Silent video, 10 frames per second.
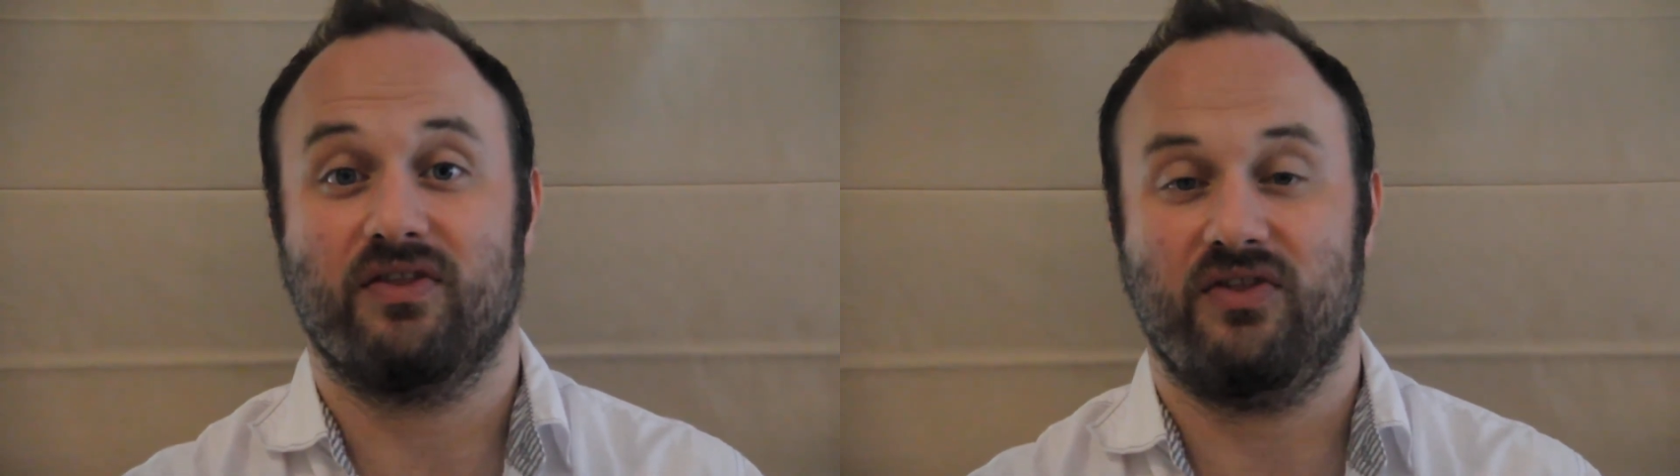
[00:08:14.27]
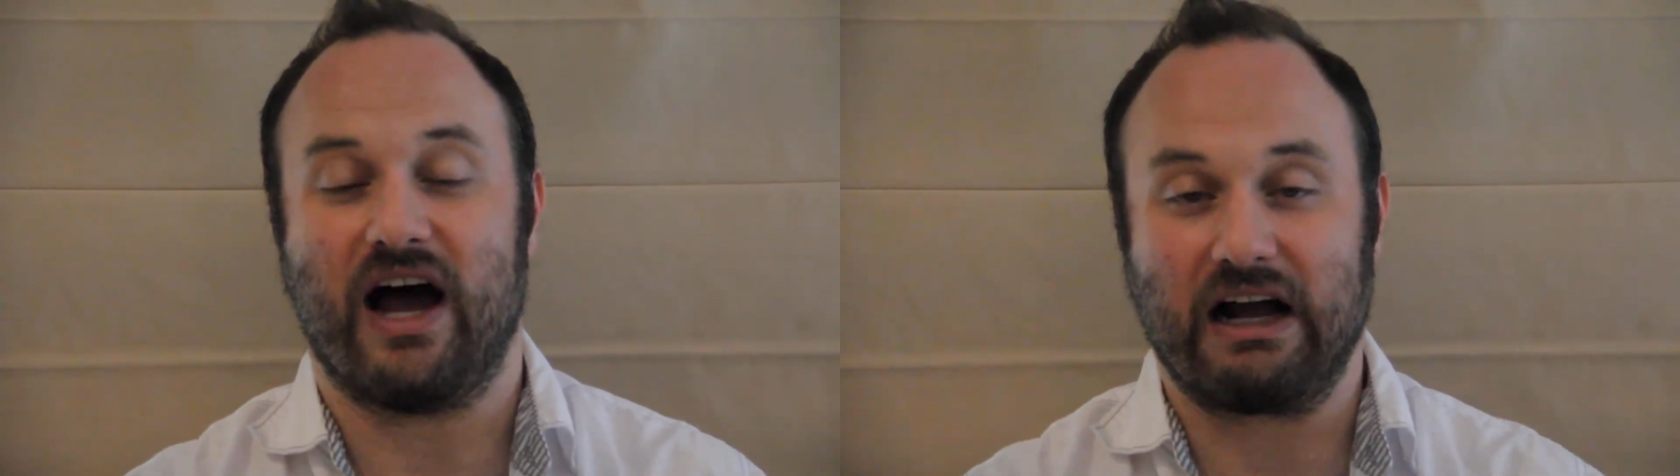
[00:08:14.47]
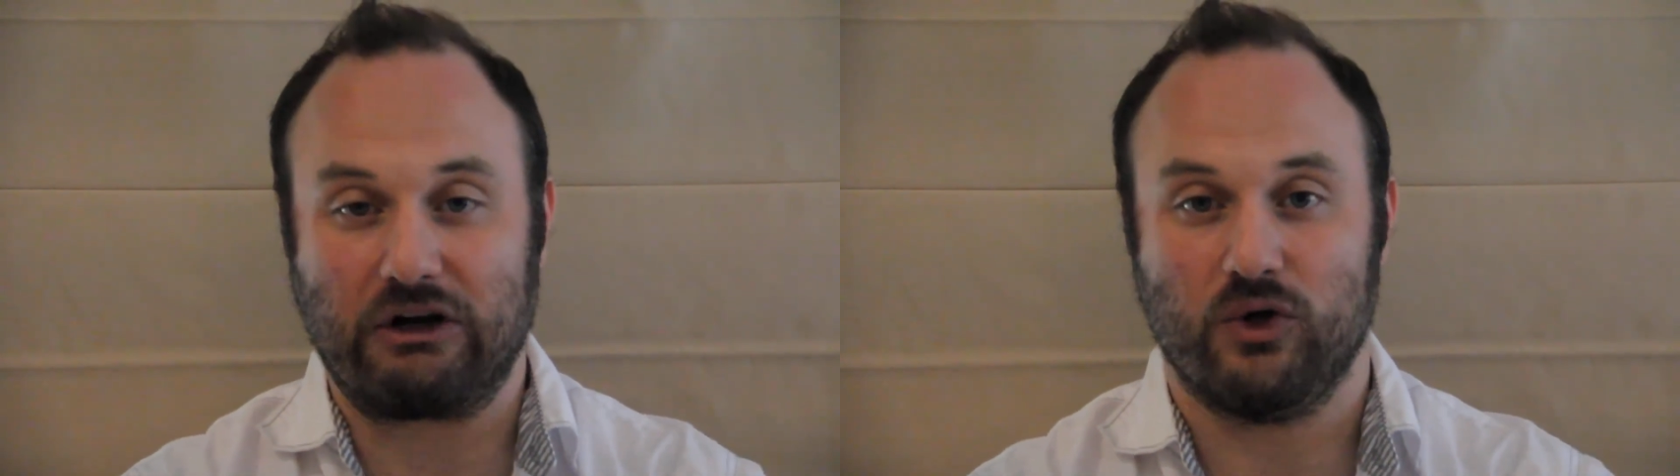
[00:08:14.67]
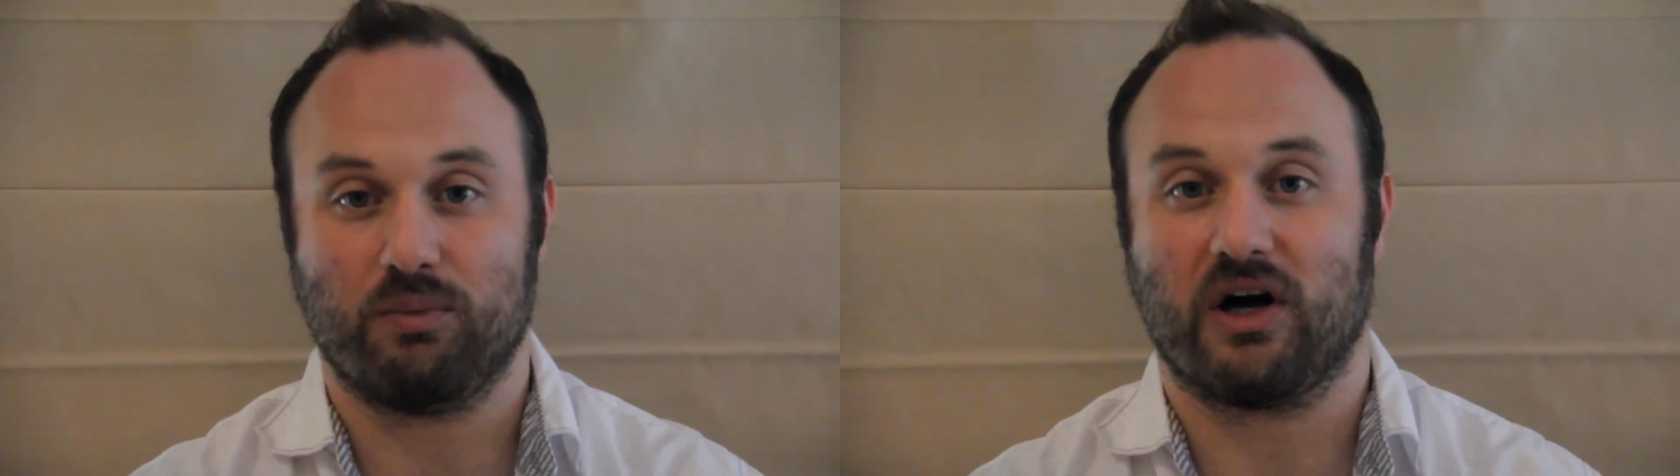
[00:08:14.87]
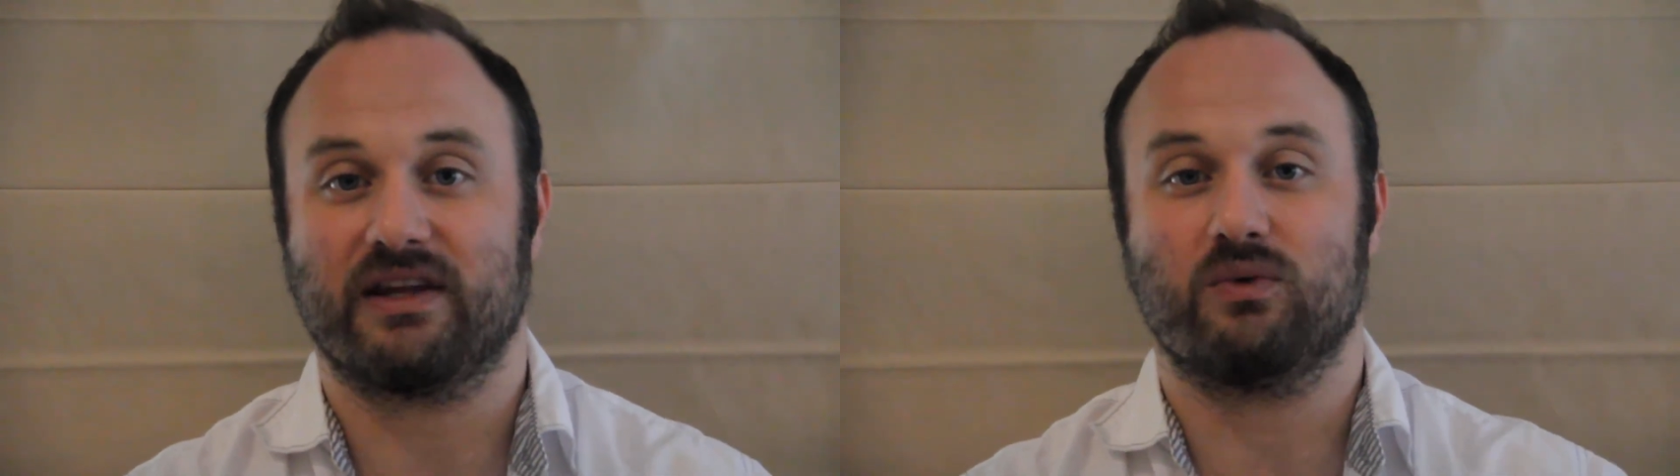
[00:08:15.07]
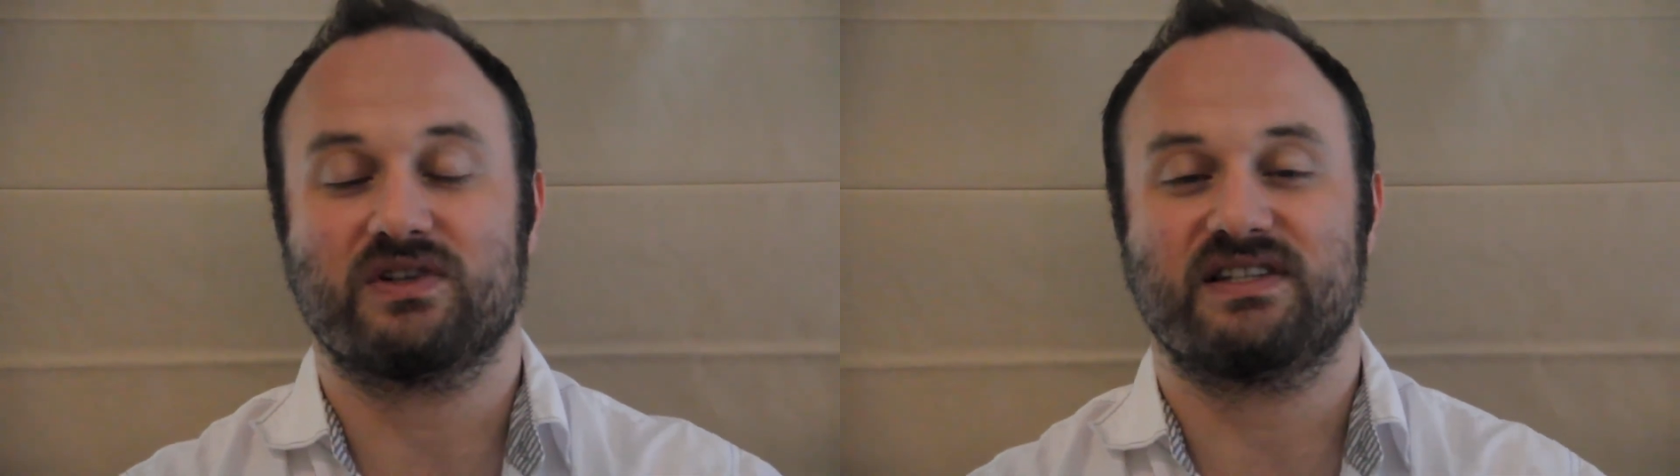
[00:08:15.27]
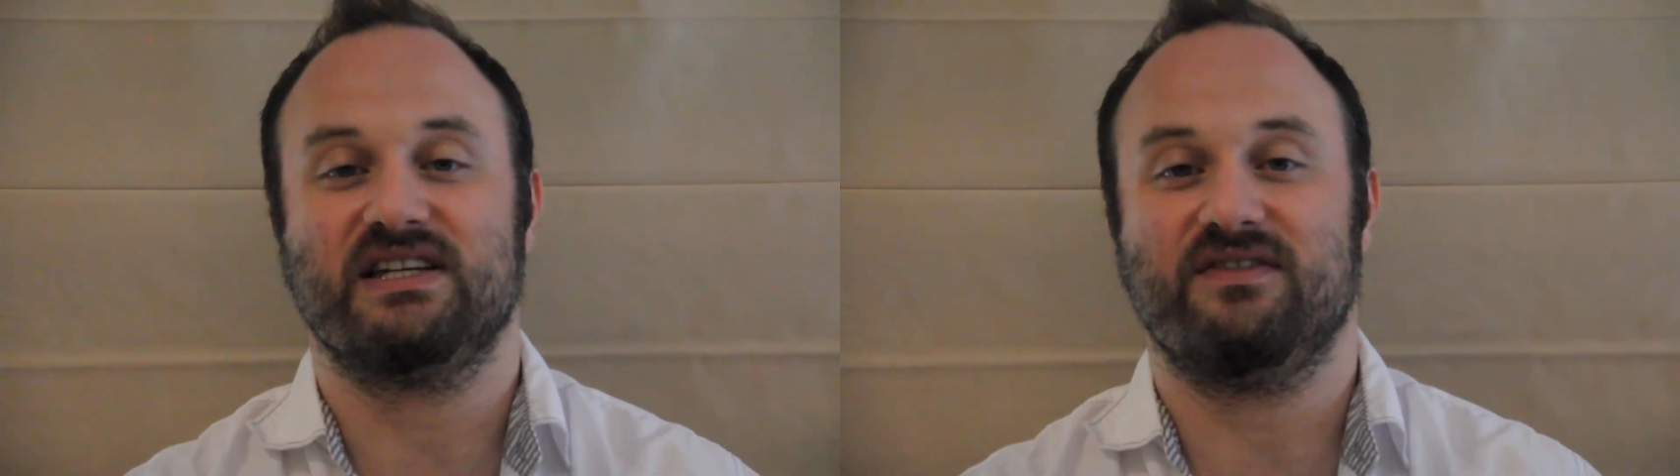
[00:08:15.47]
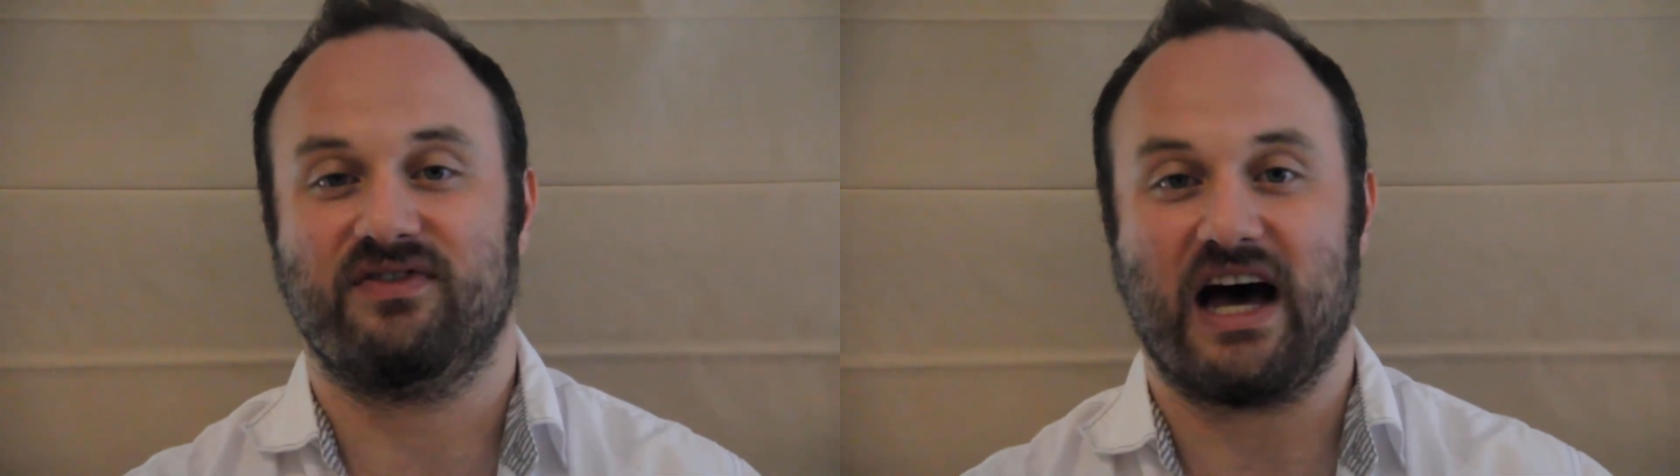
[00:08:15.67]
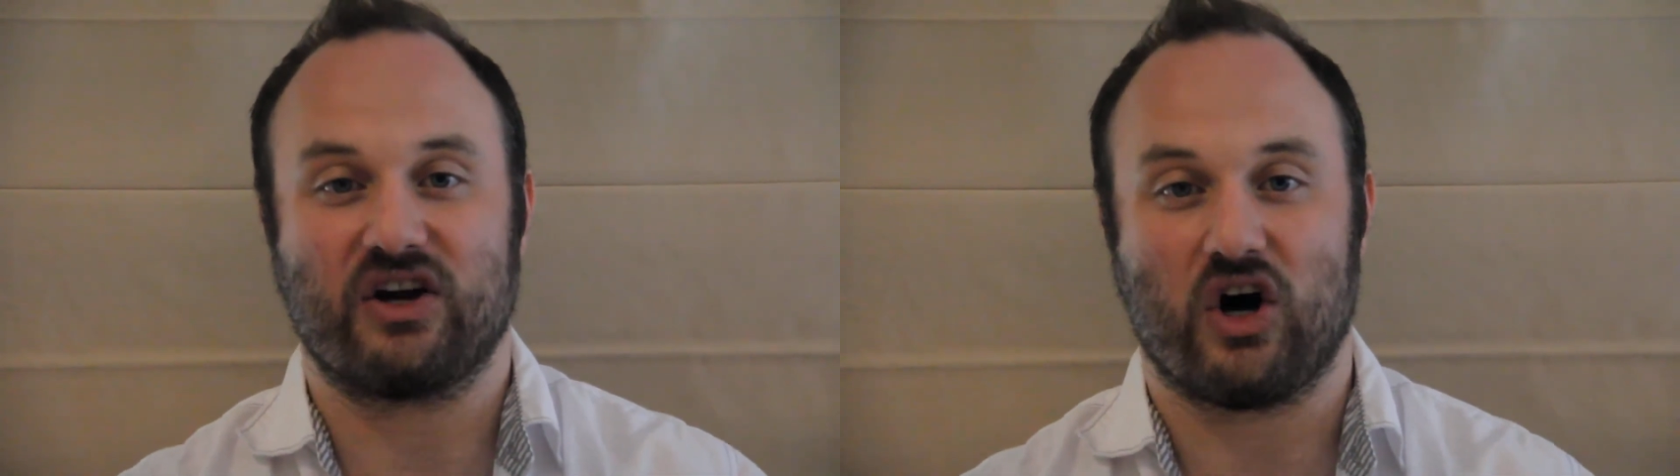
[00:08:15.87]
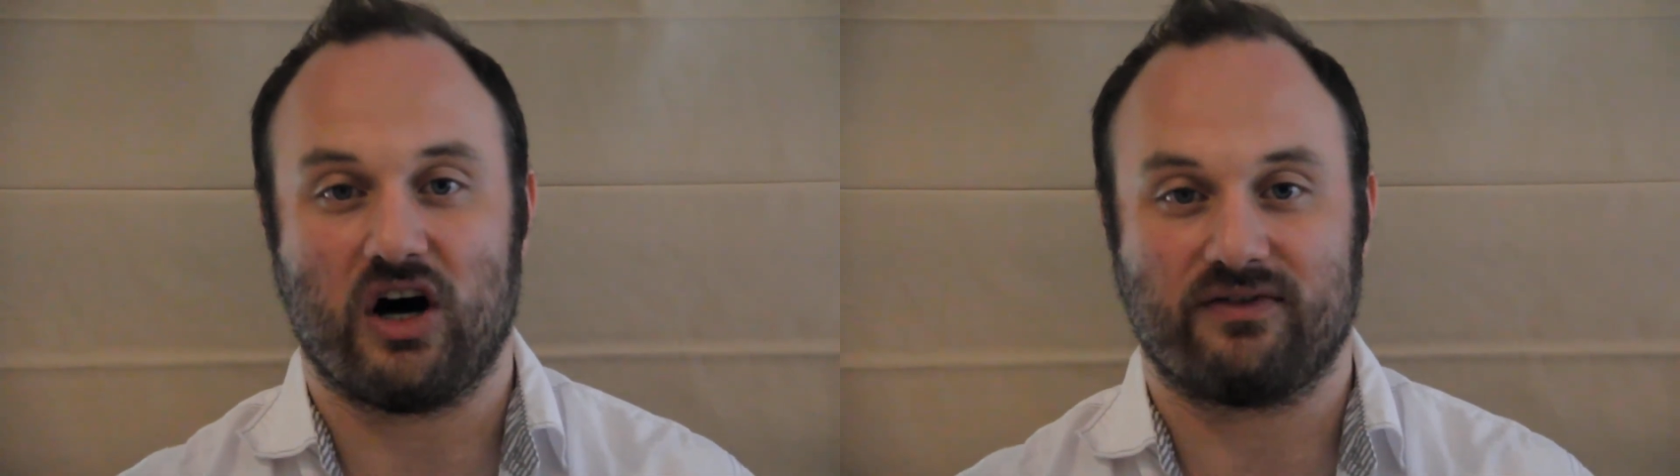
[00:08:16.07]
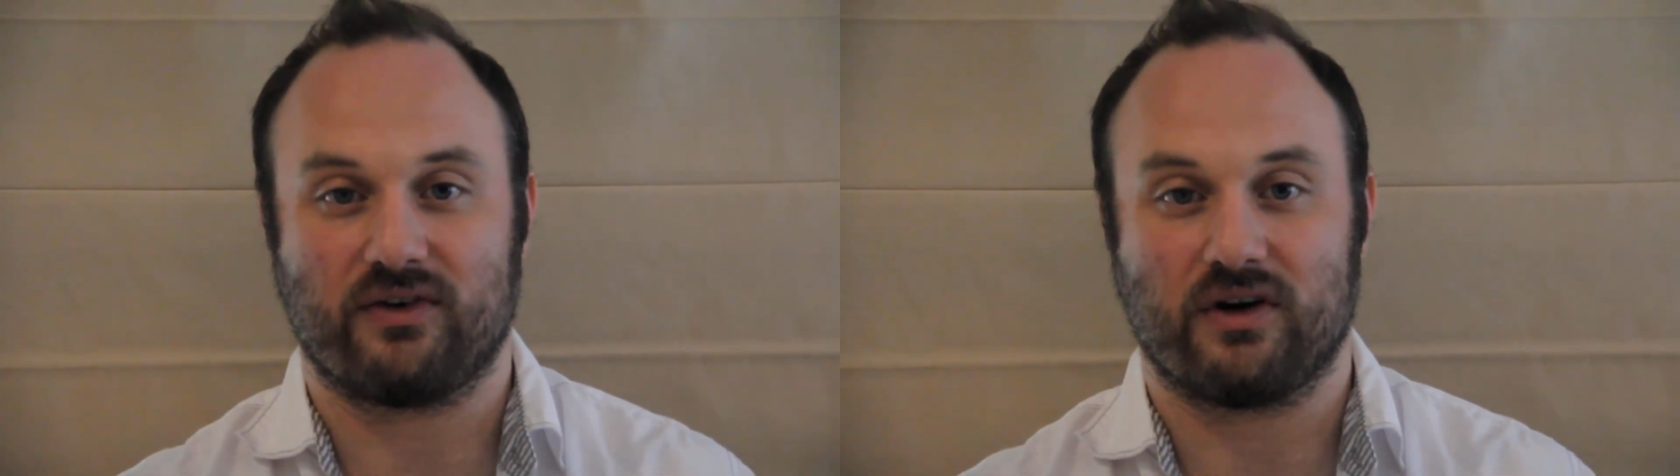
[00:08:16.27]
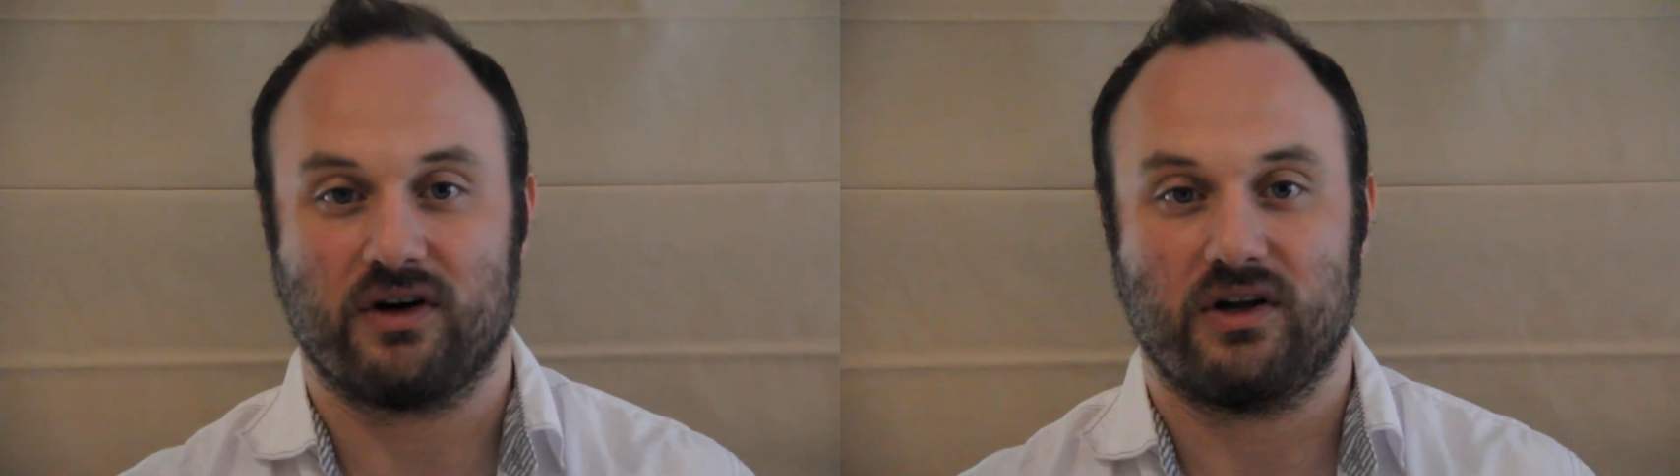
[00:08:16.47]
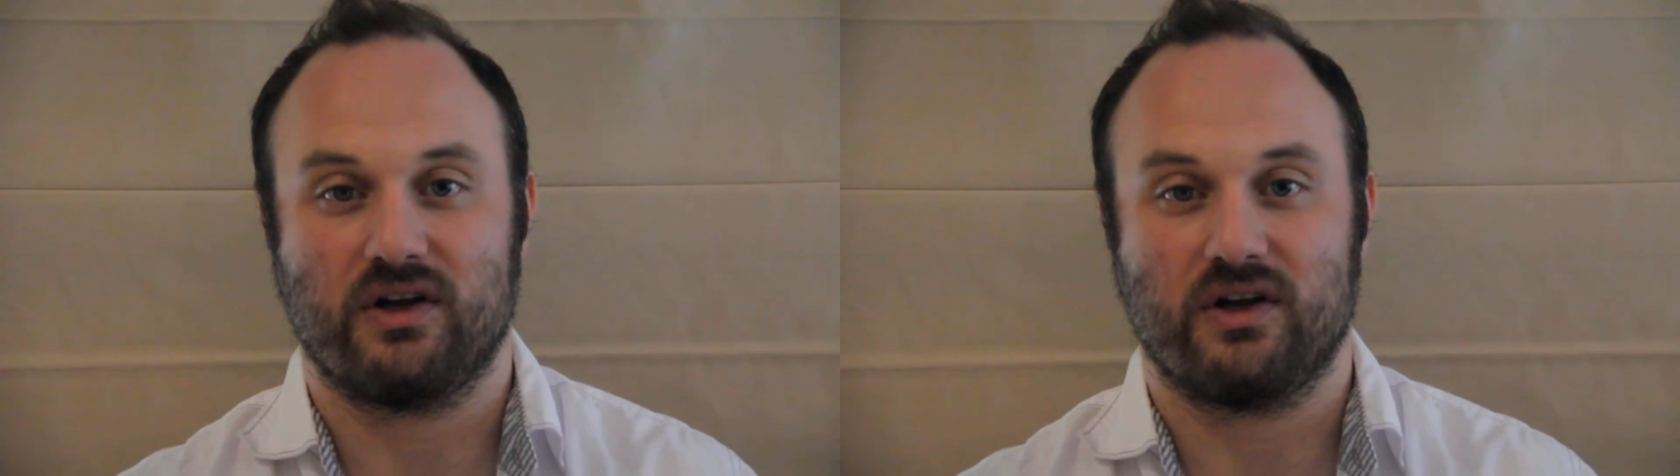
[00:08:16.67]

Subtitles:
that coupon, they receive that offer.